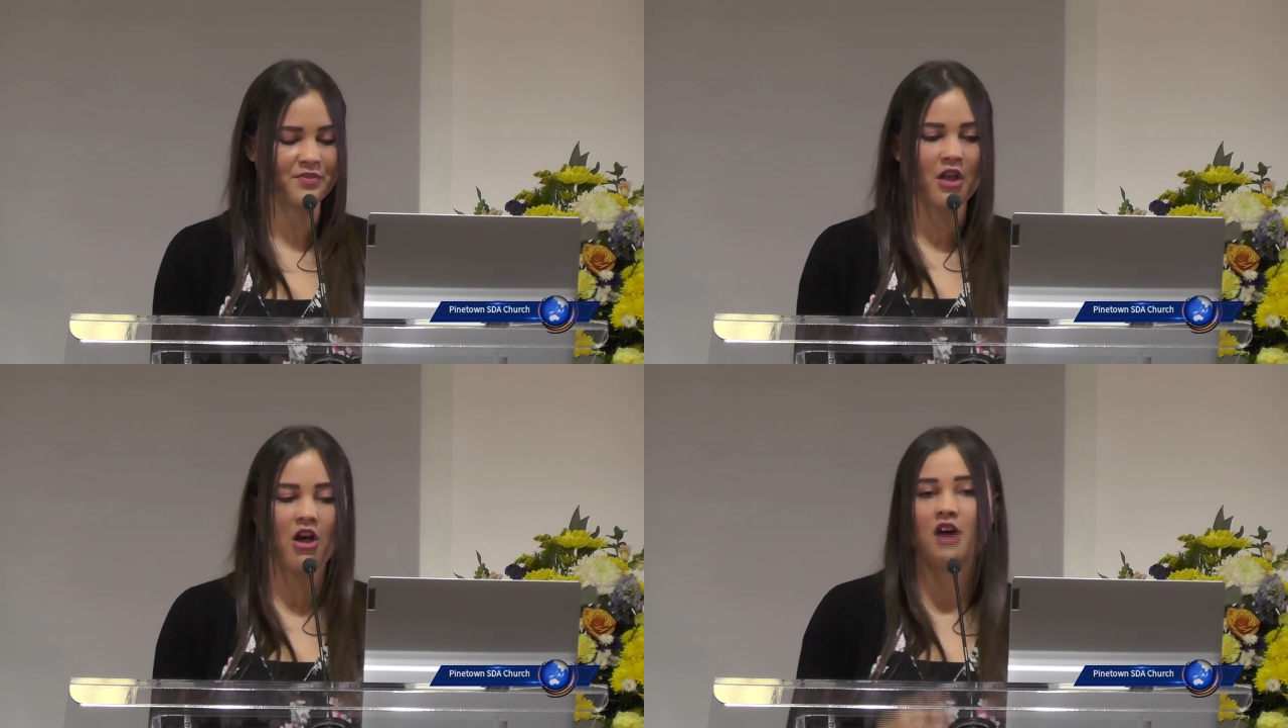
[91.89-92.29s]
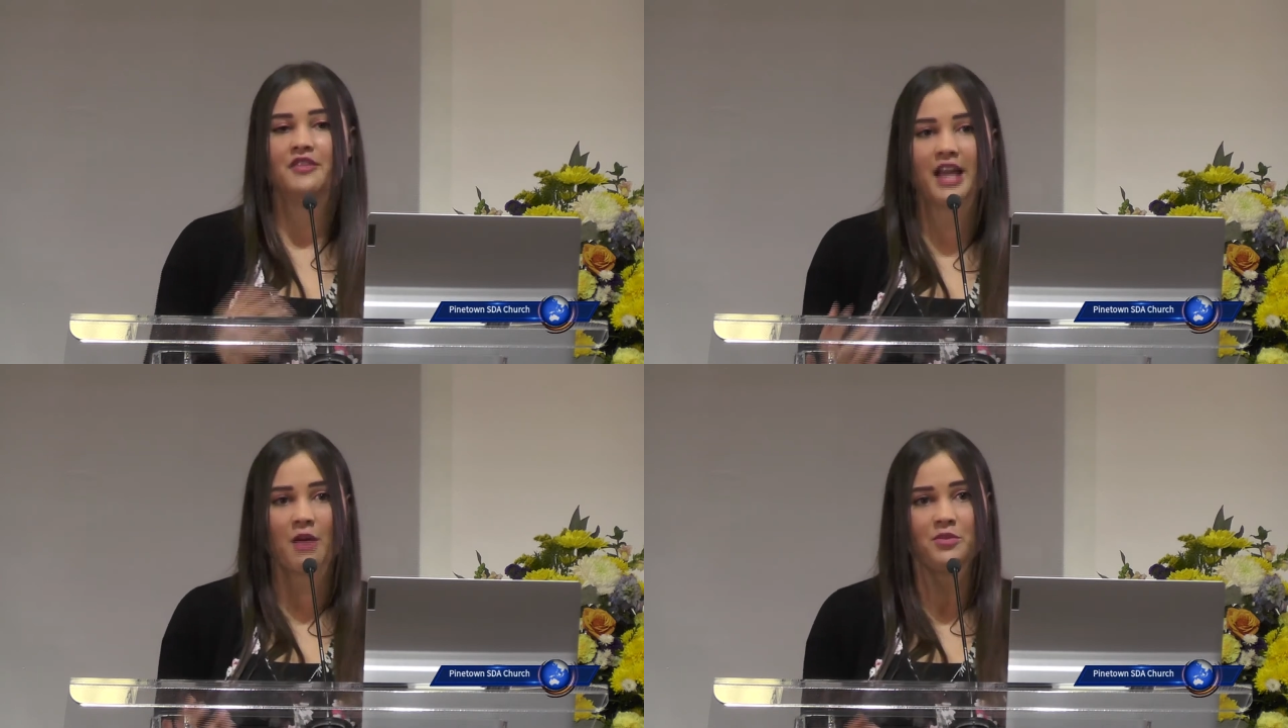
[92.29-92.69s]
On the
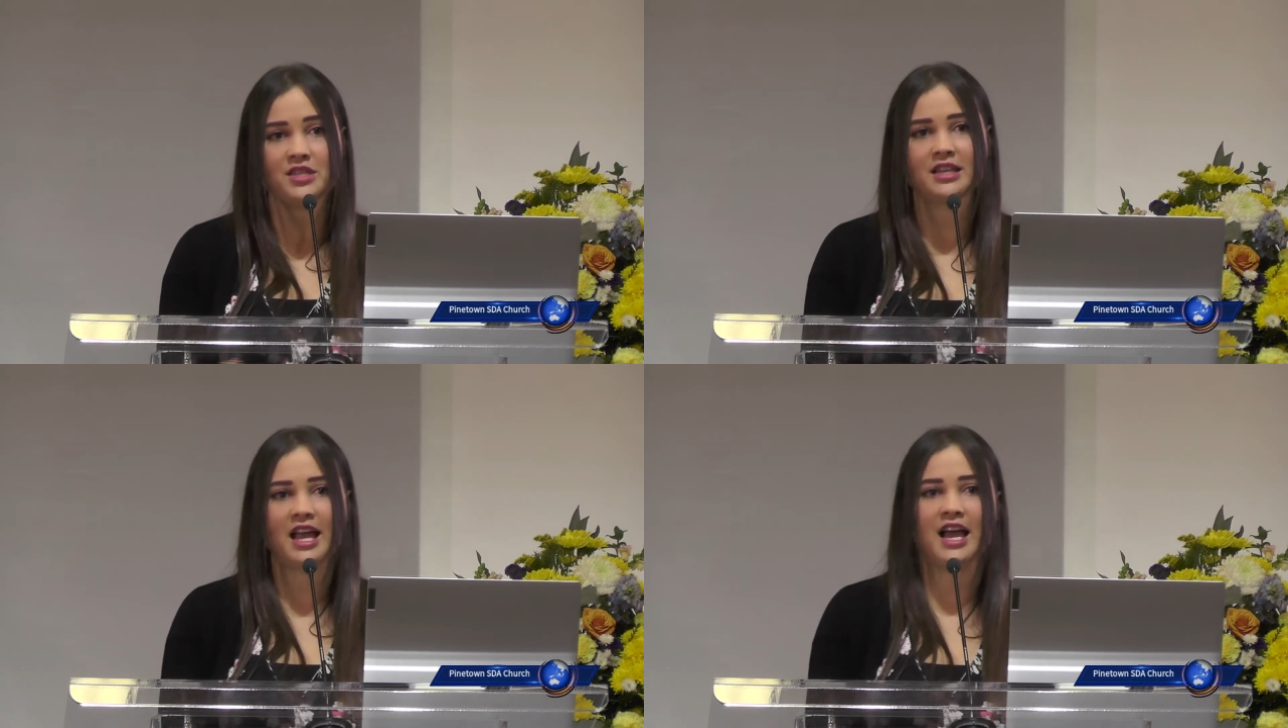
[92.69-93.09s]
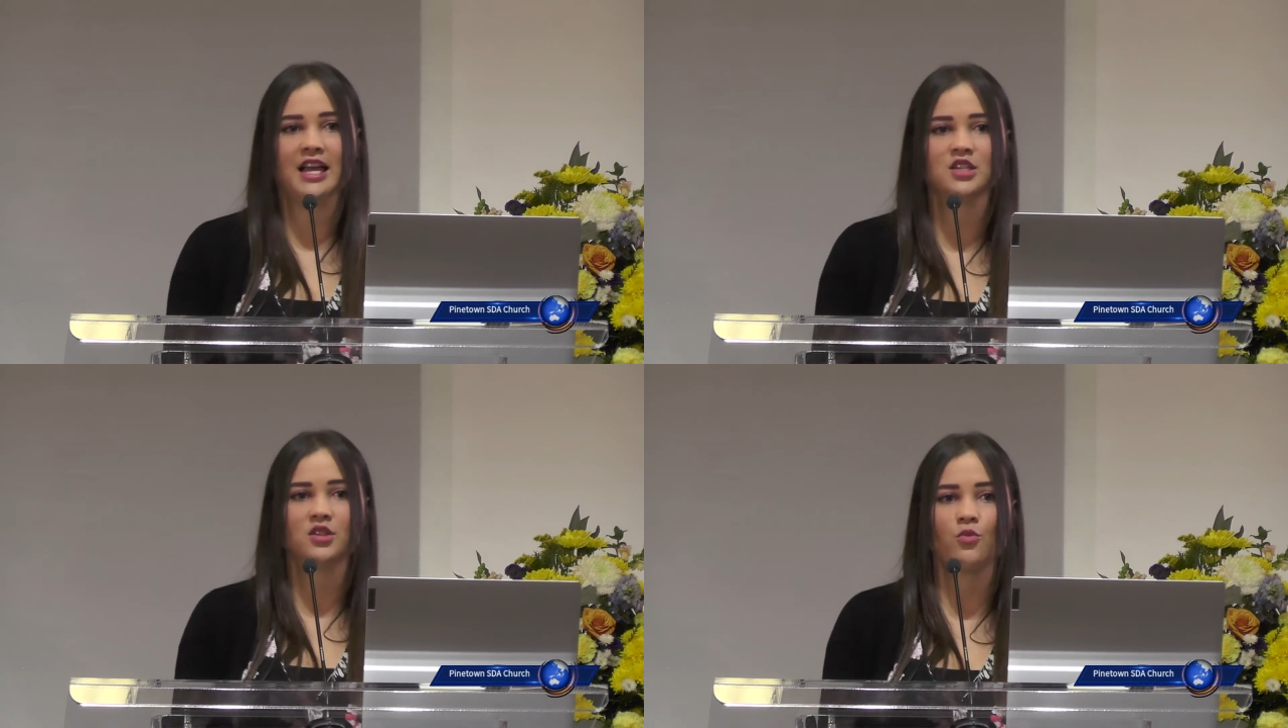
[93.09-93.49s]
opposite hand,
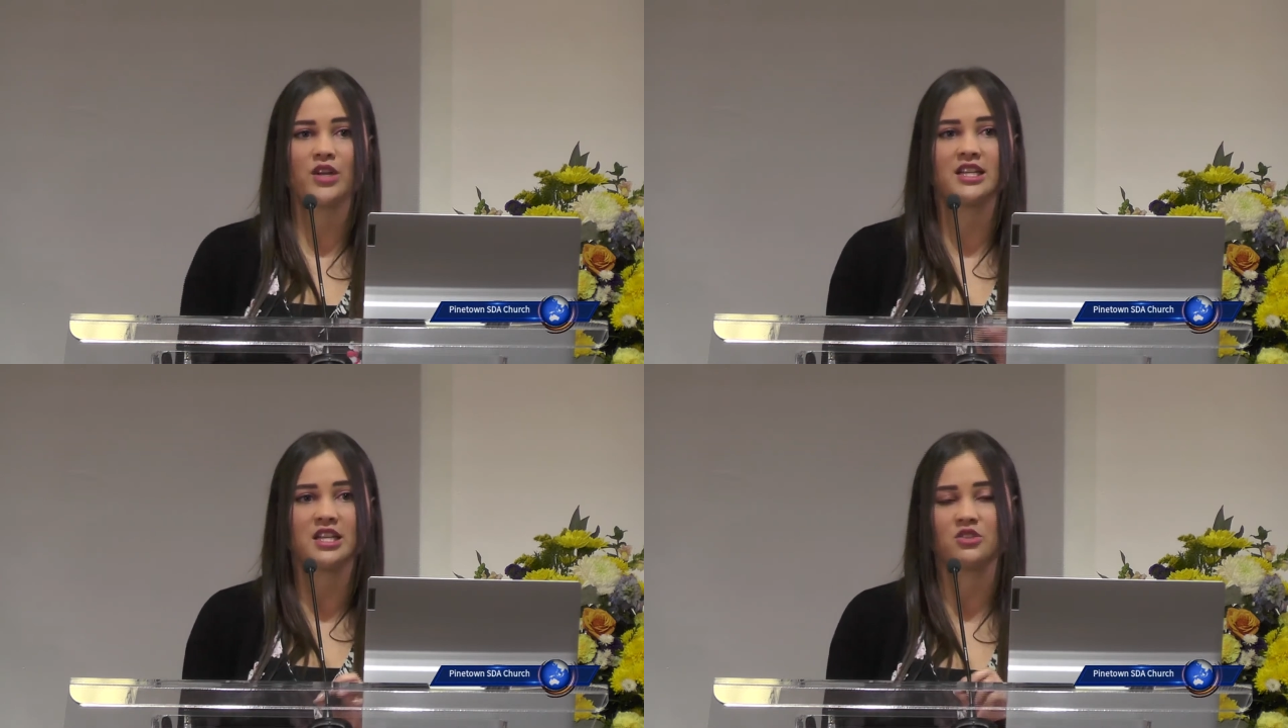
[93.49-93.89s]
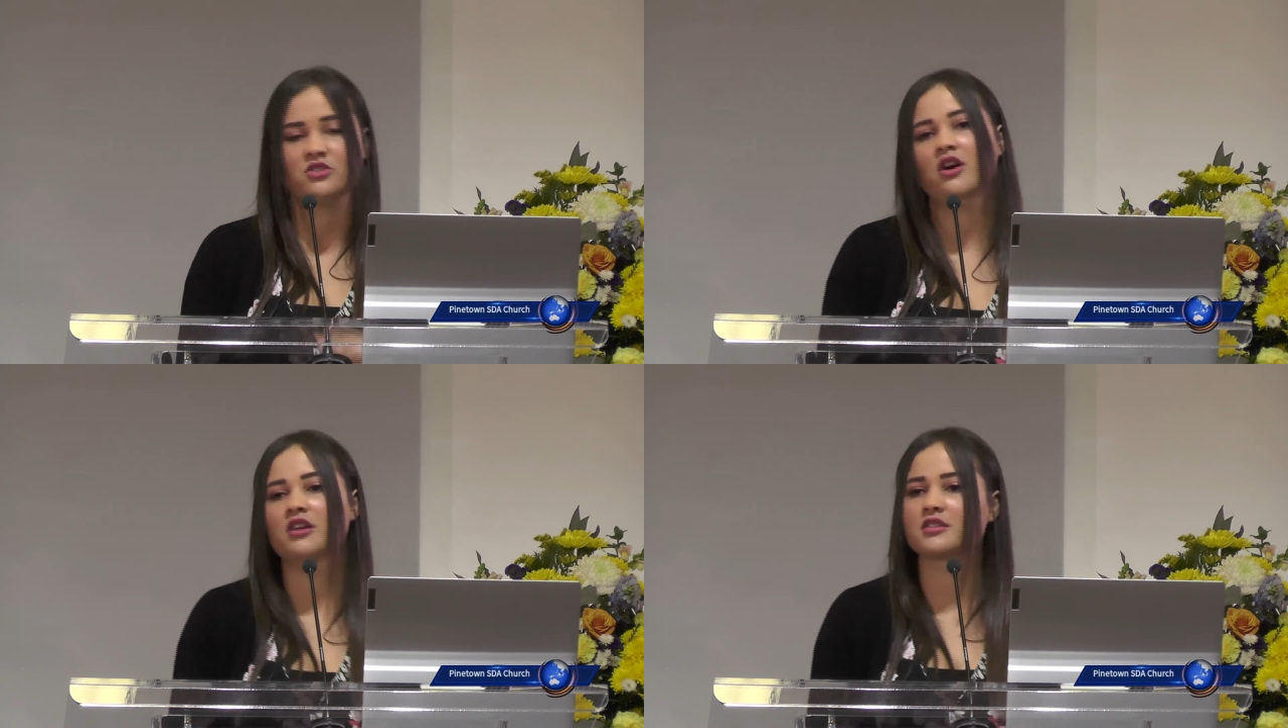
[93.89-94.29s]
what it is
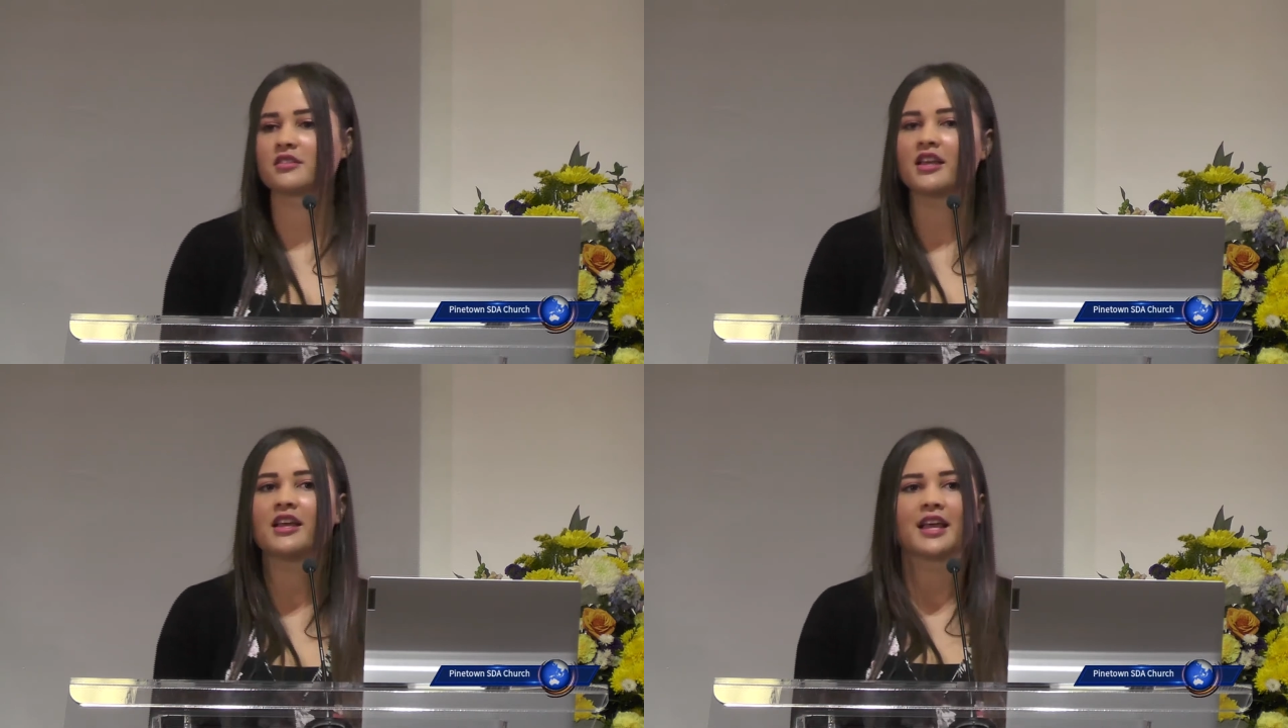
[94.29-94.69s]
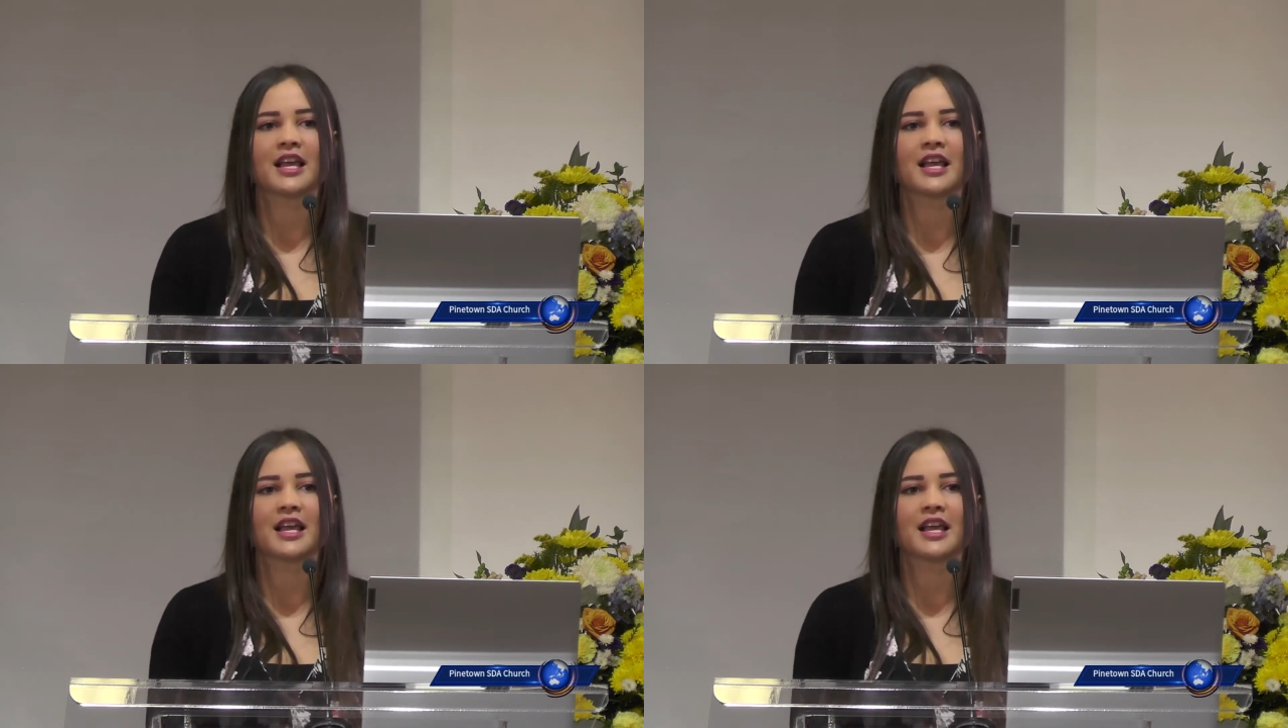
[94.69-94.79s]
not is